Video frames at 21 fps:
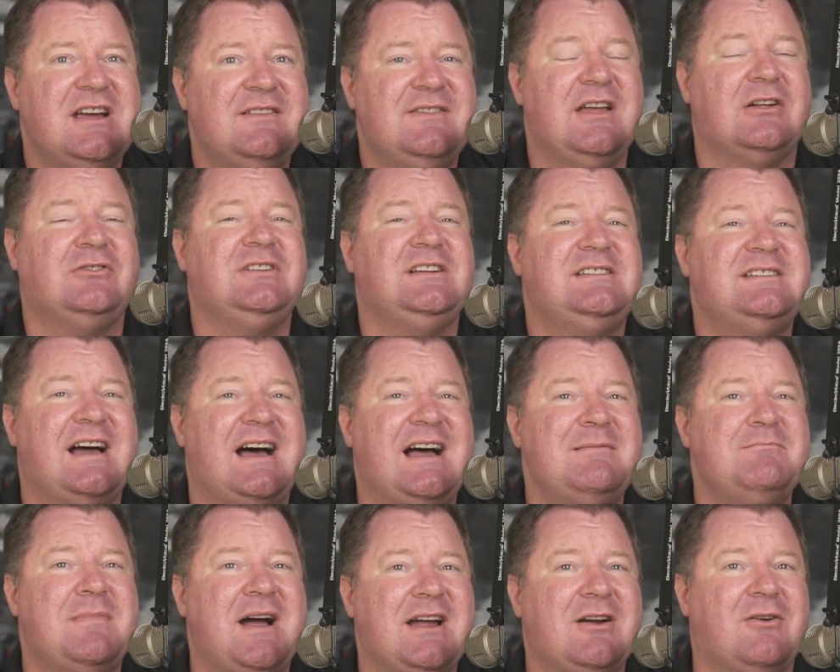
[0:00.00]
The only
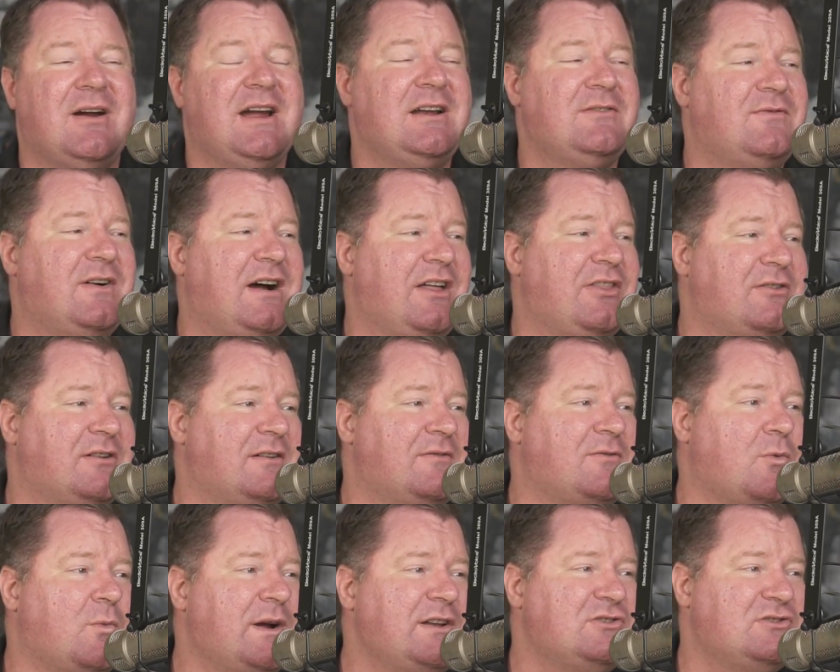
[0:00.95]
time my grandfather
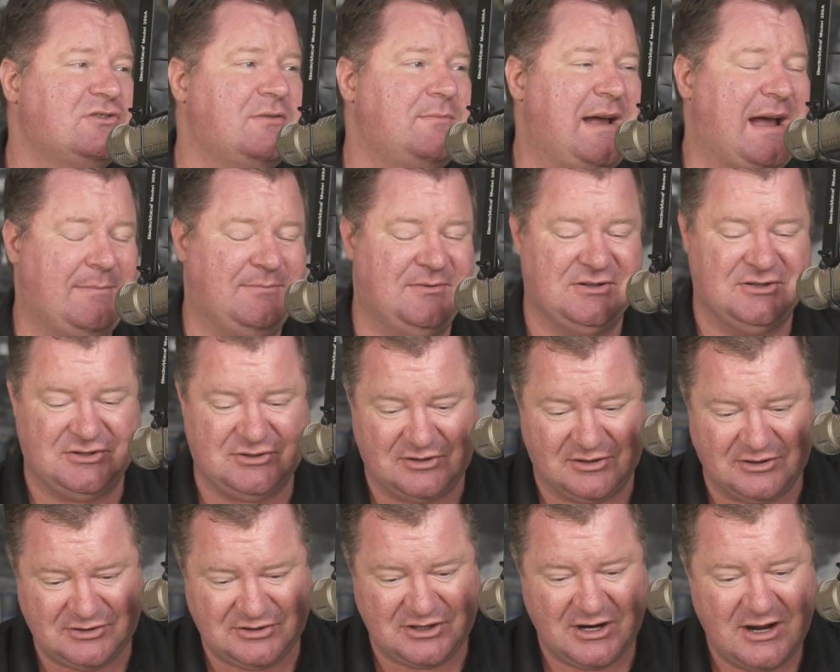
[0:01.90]
ever went to the Baptist
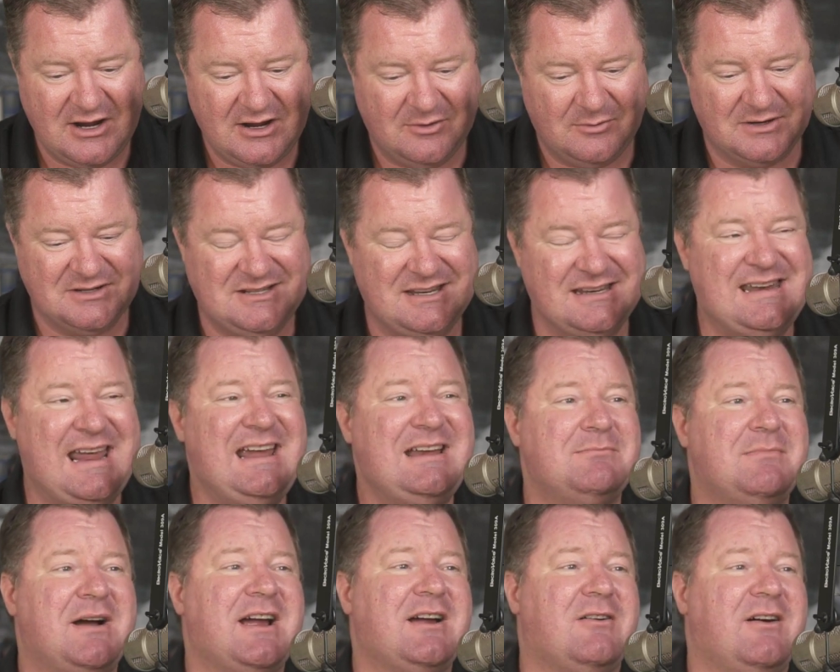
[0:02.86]
church was to
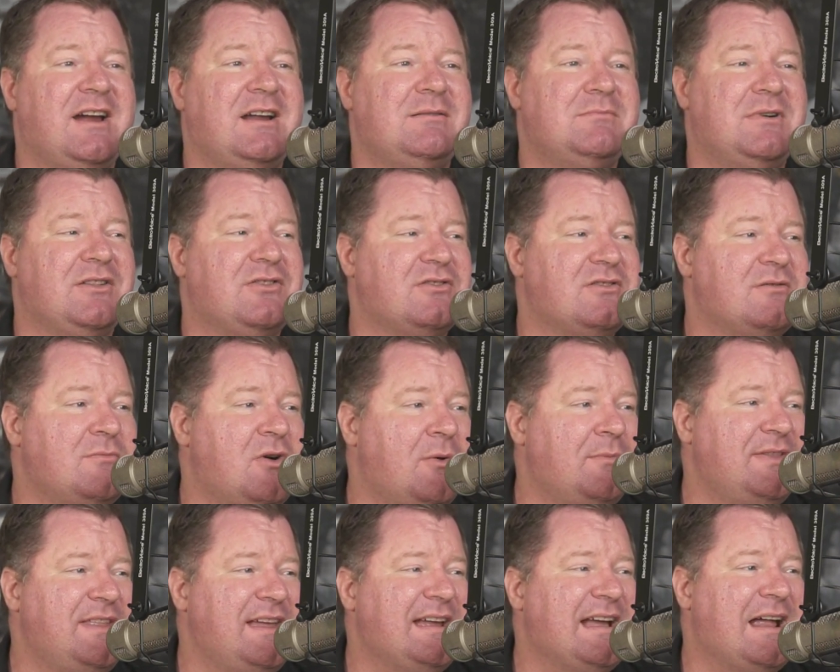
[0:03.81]
date my grandmother. The
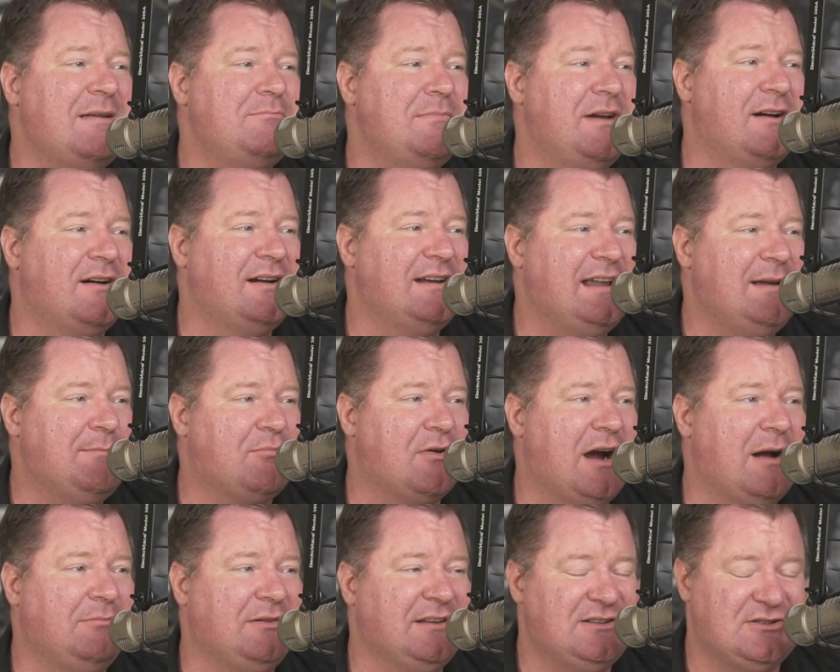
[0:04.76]
moment they got married, he
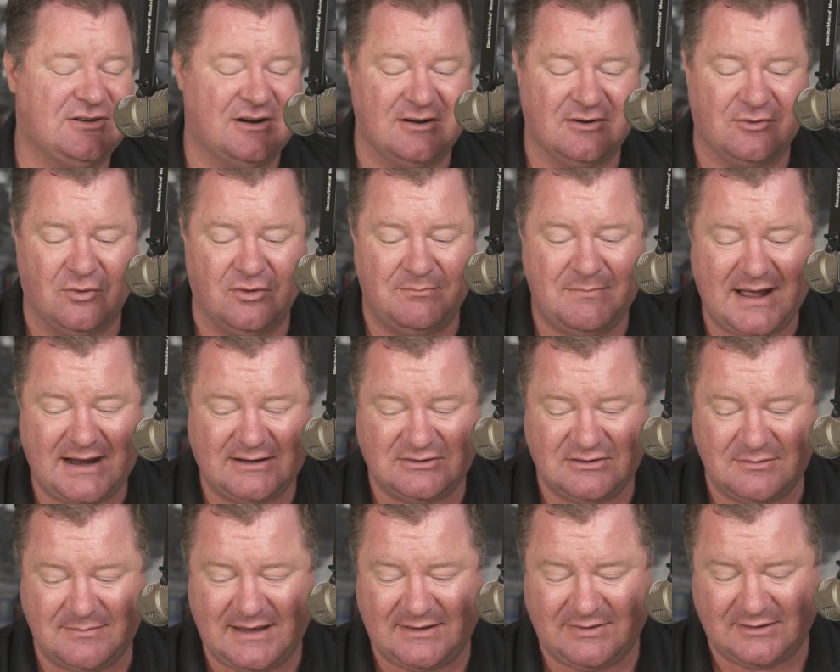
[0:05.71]
promptly started going back
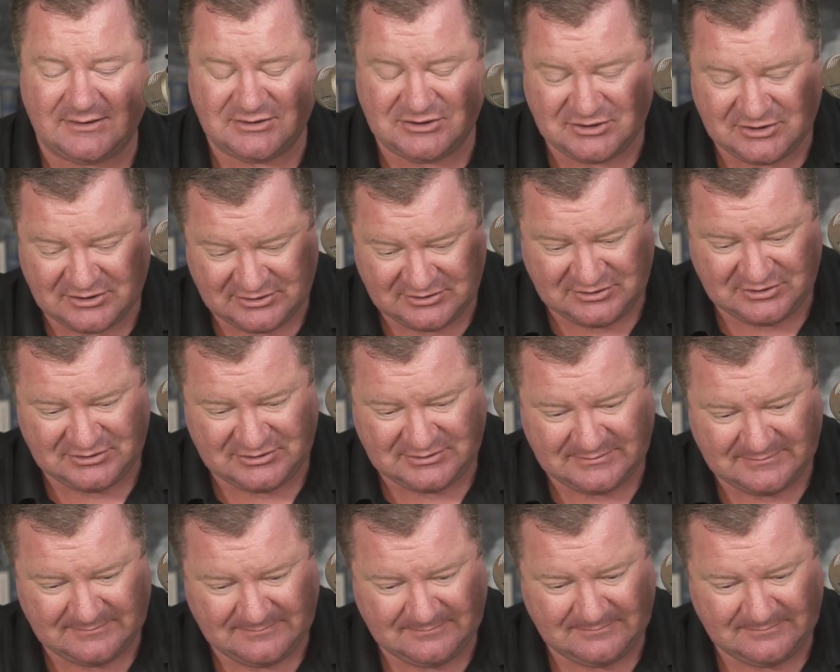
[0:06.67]
to the Methodist church.